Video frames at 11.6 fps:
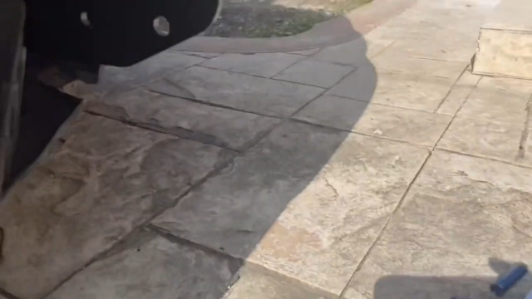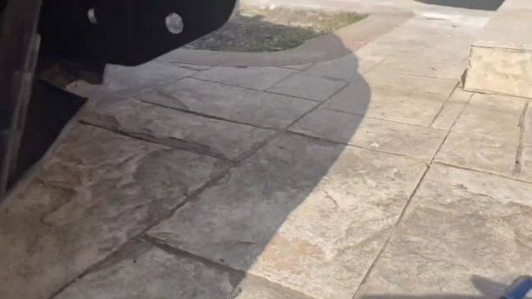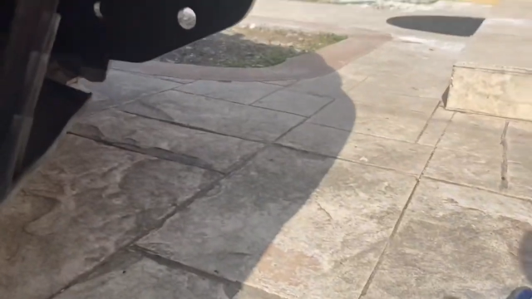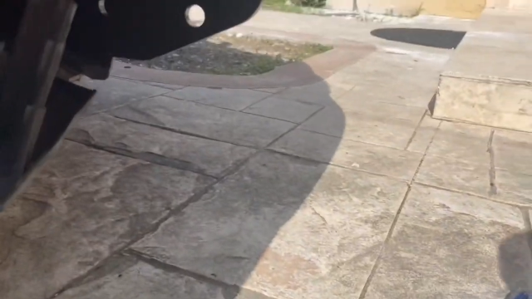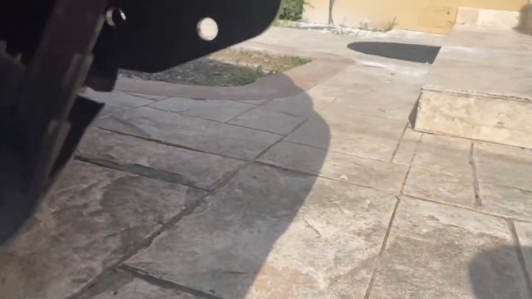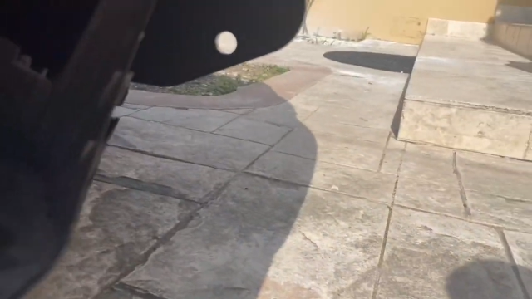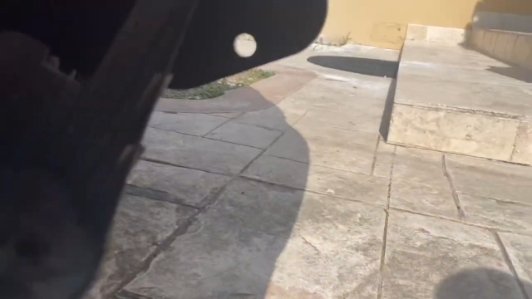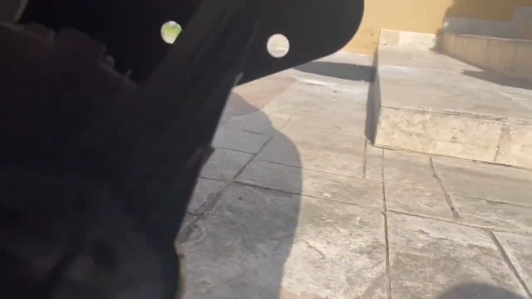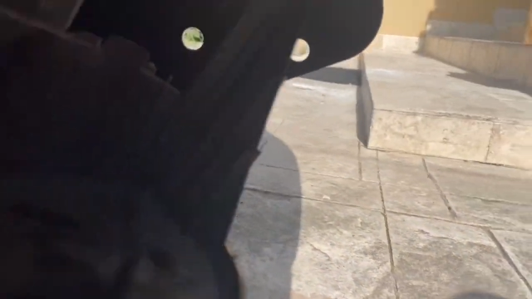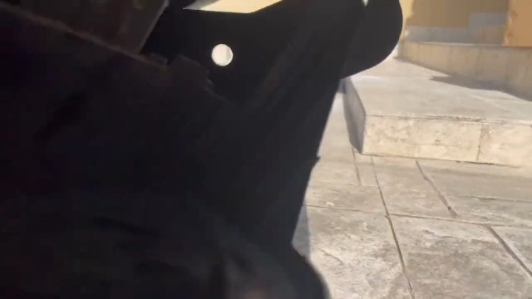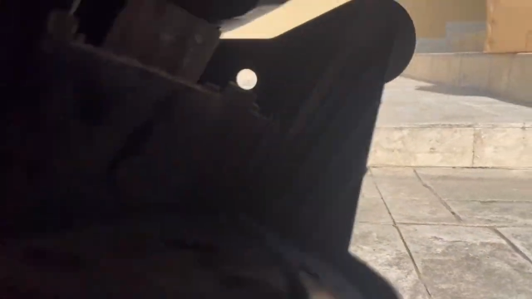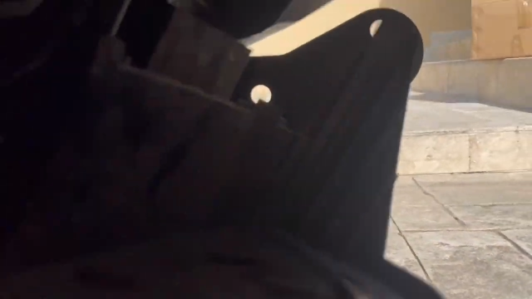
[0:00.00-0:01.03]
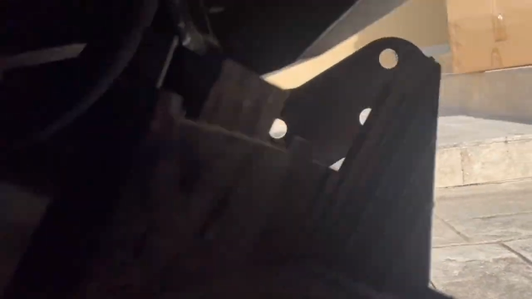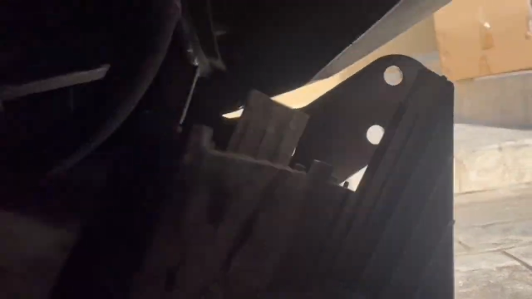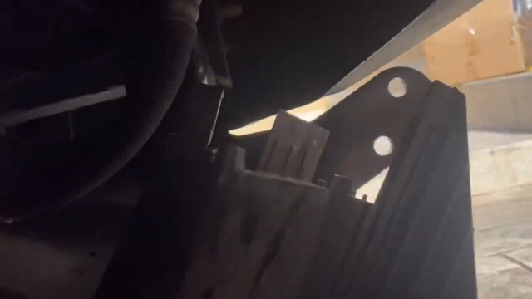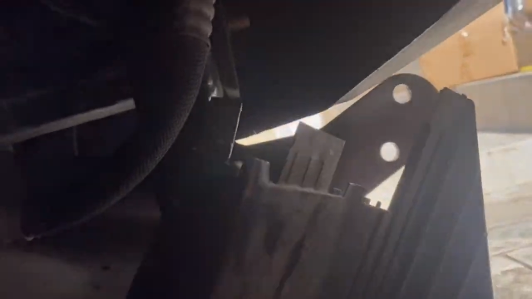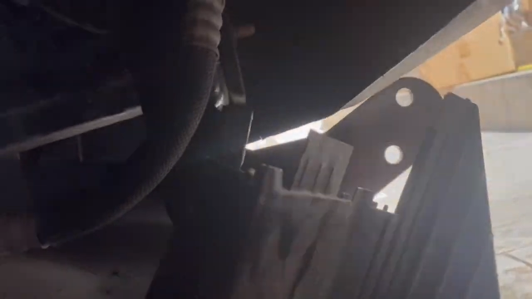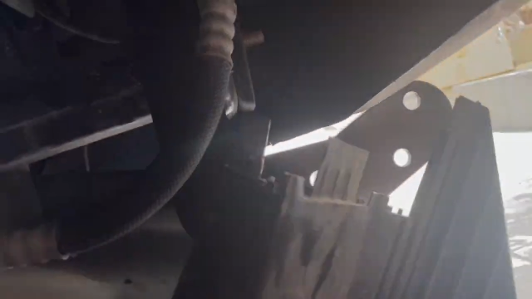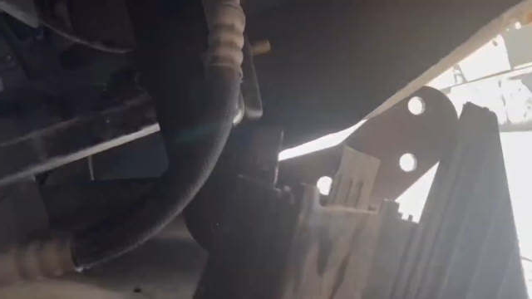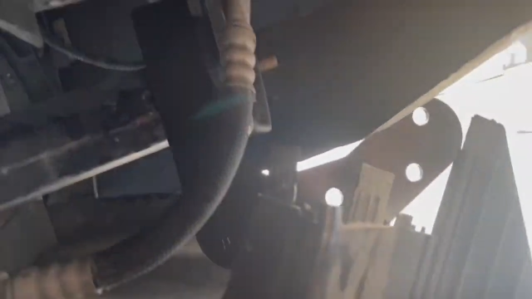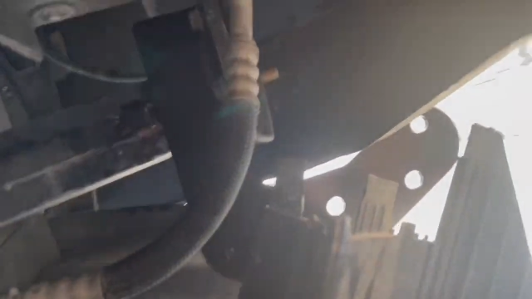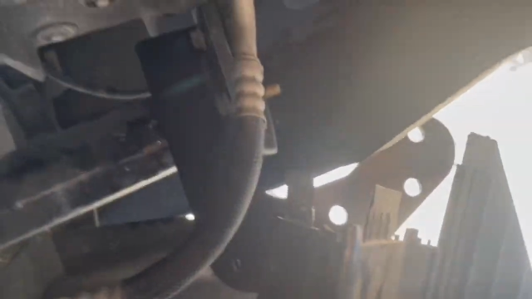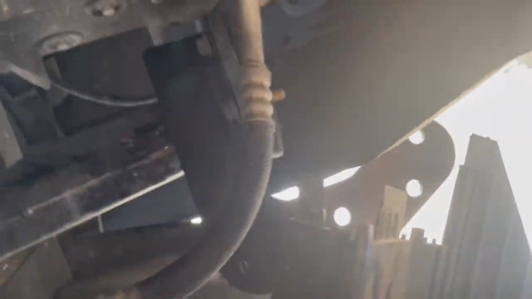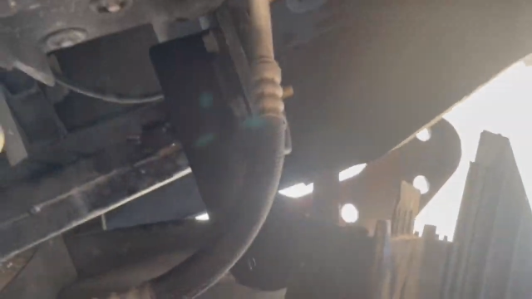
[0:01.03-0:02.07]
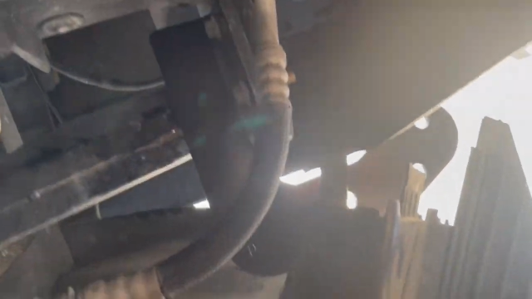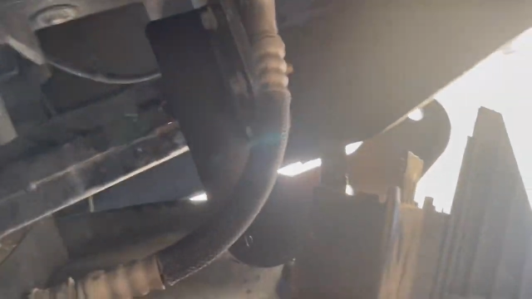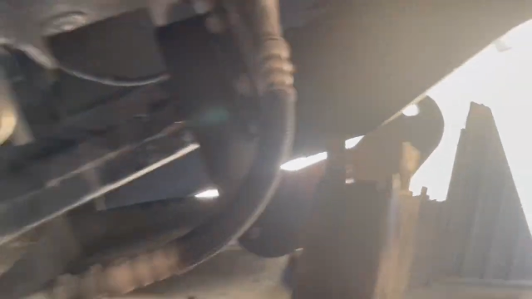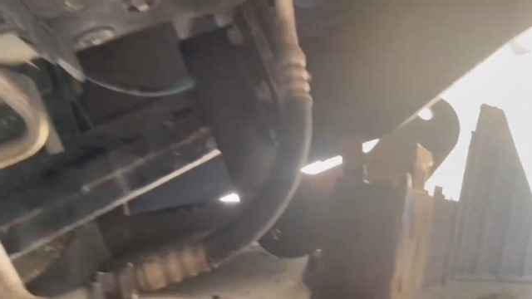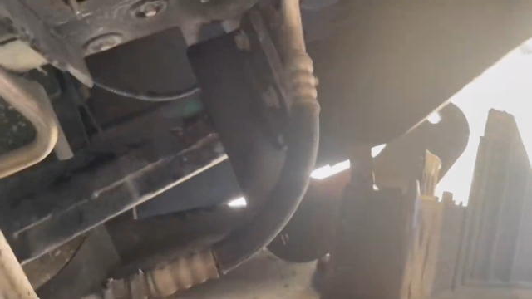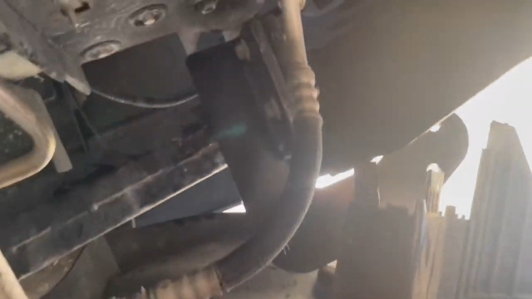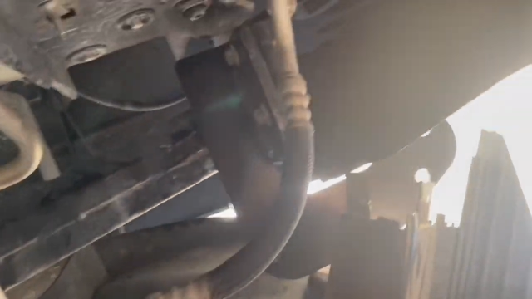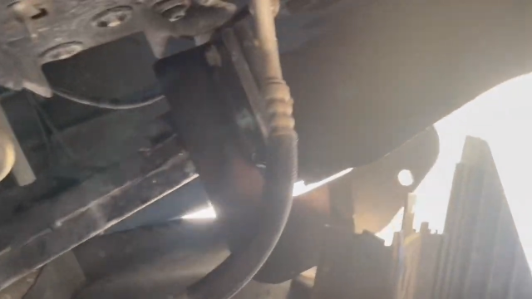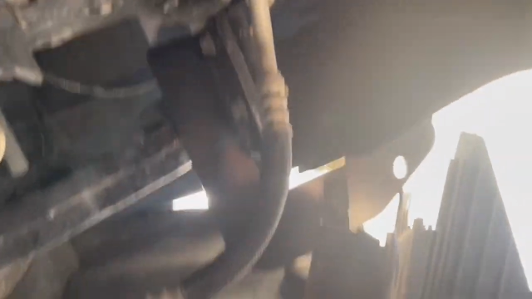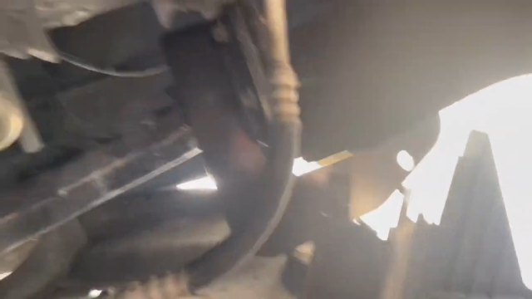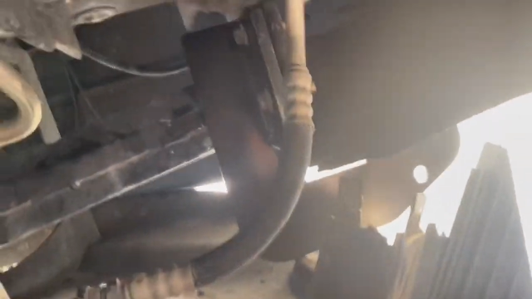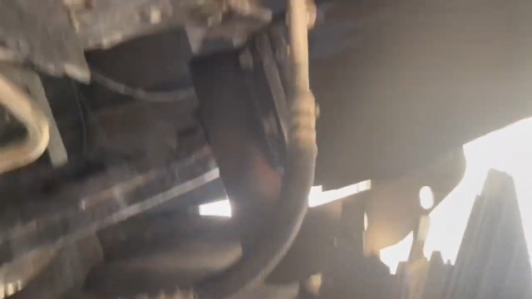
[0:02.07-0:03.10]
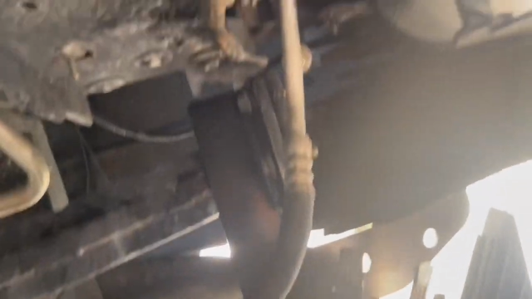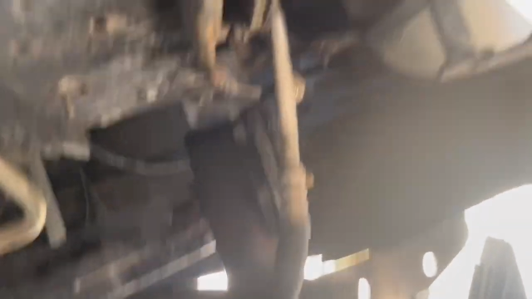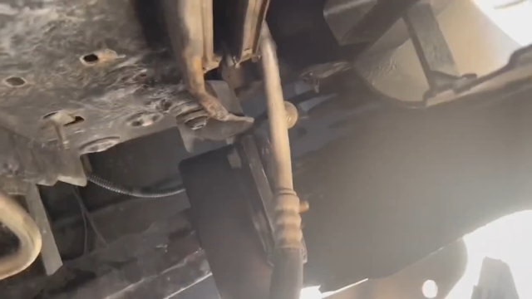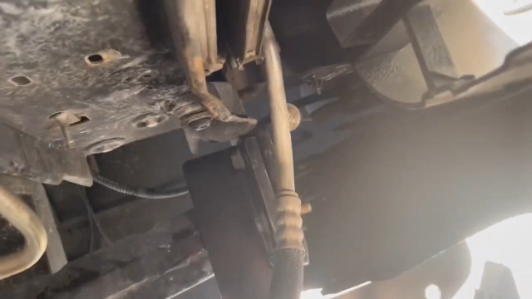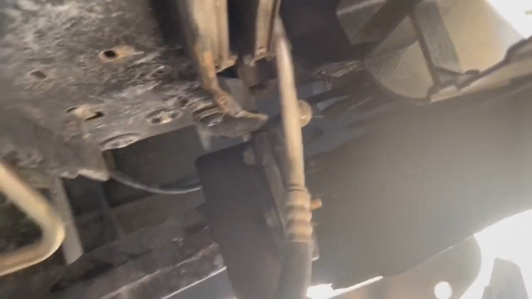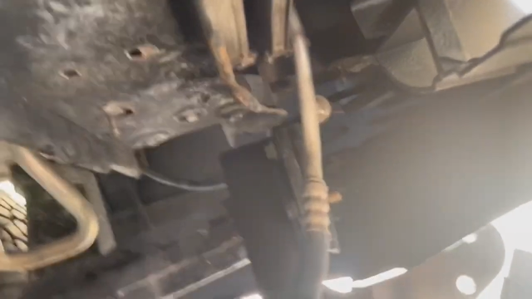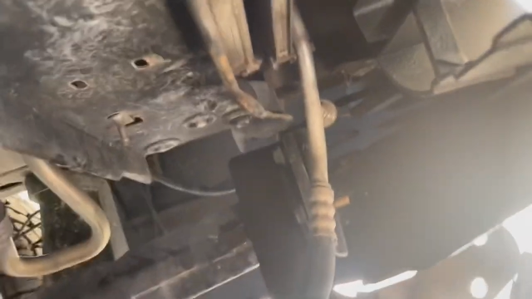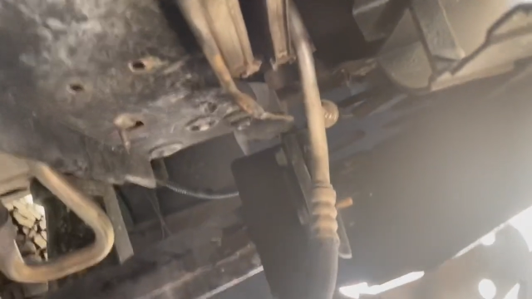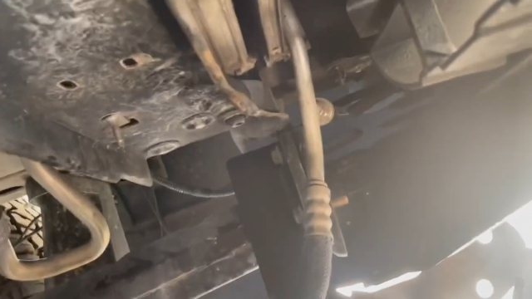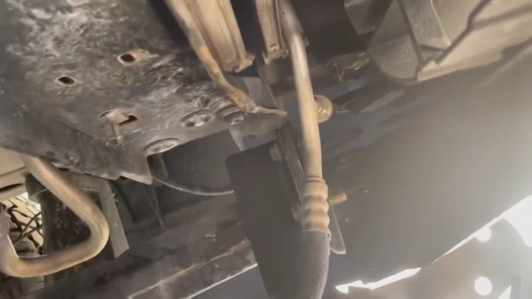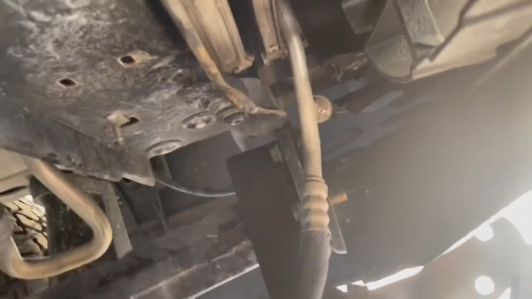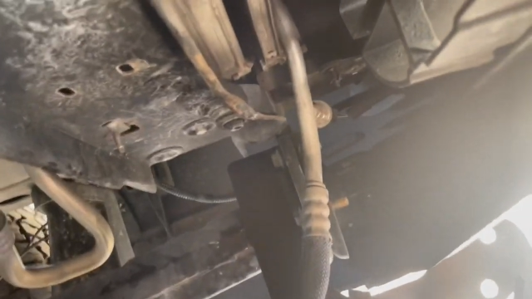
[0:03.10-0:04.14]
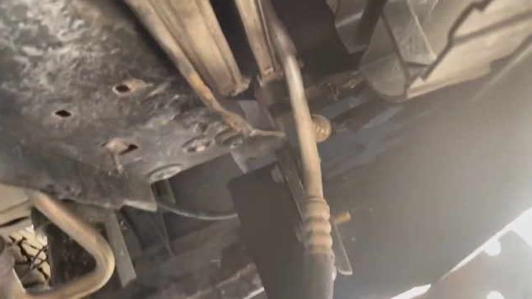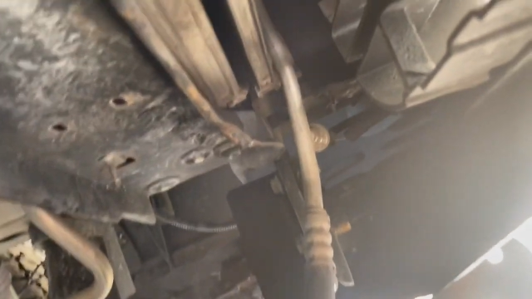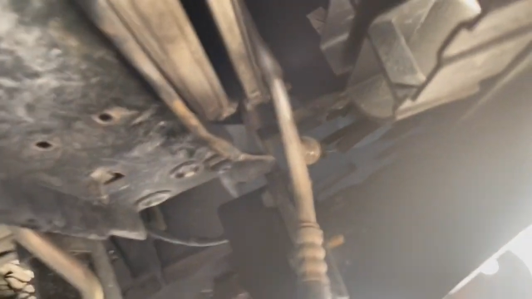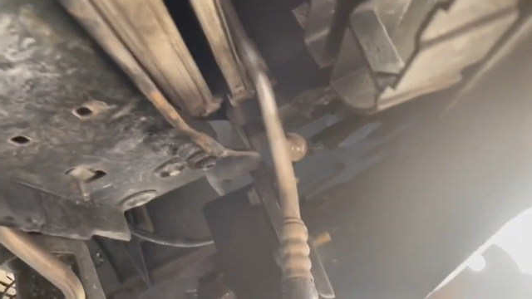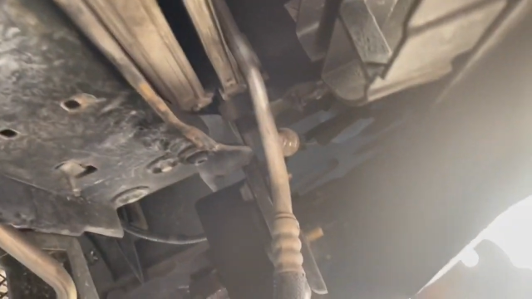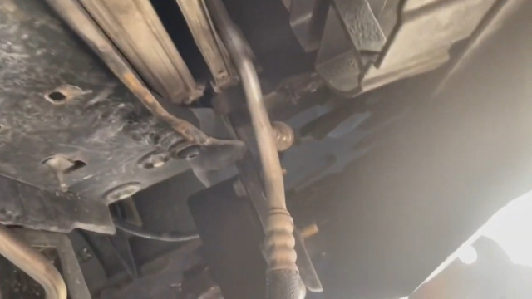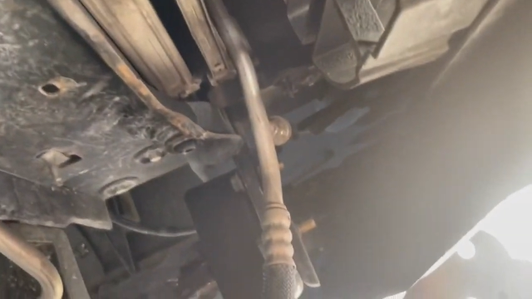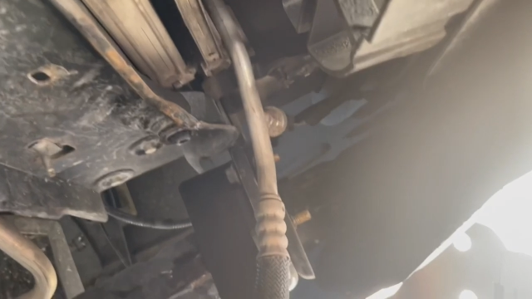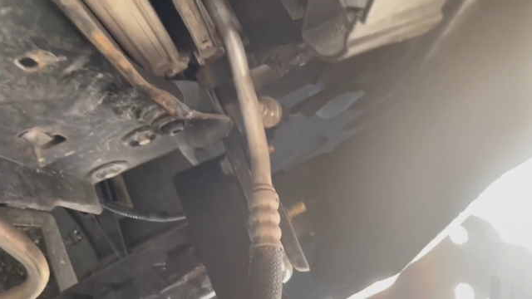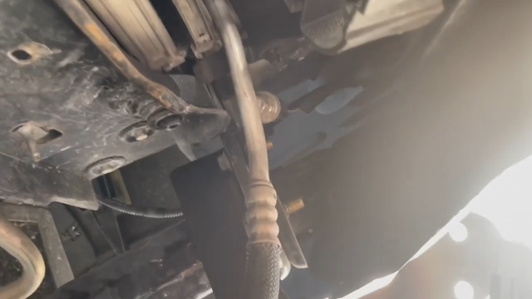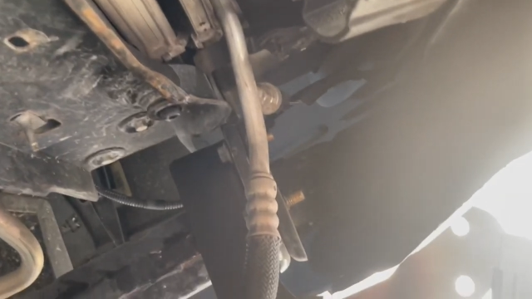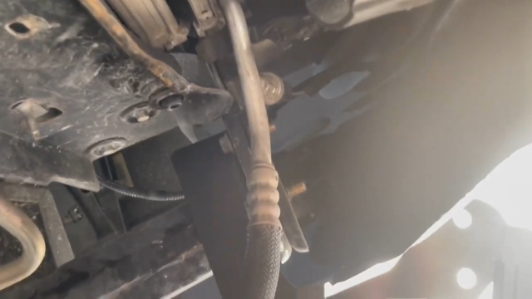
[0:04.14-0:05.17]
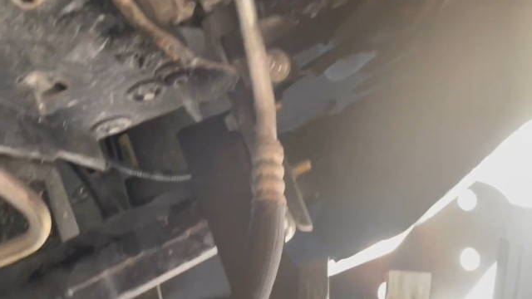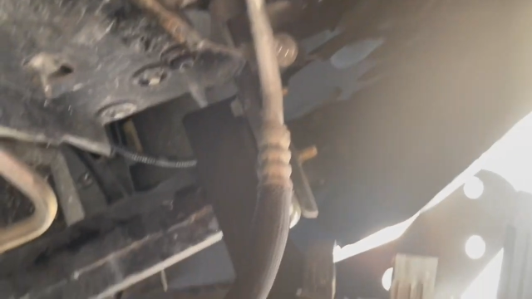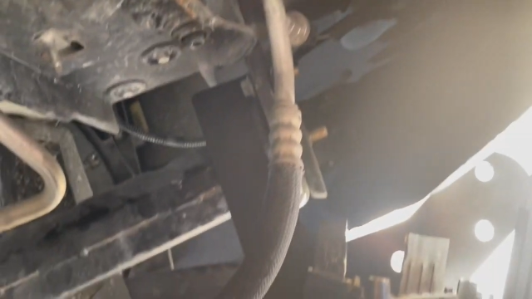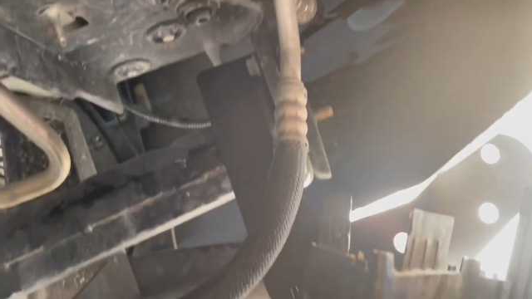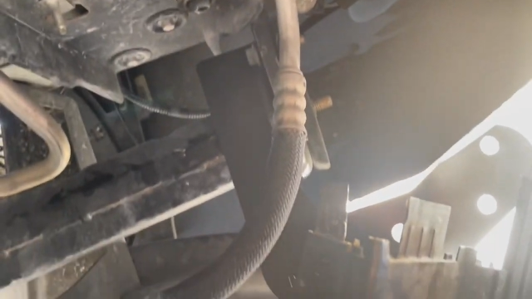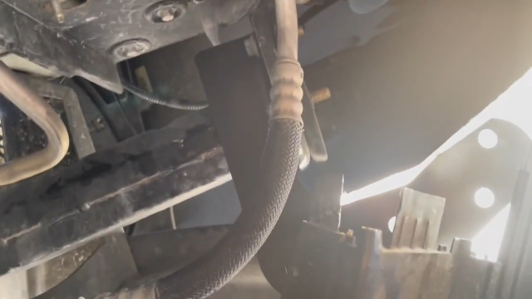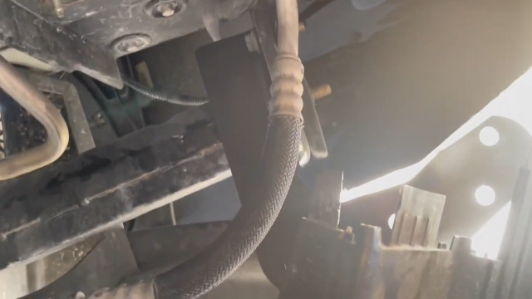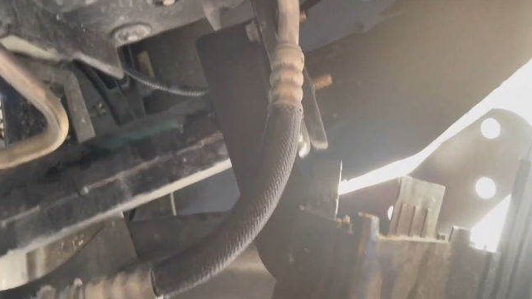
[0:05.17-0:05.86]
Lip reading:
[unreadable: no face in view]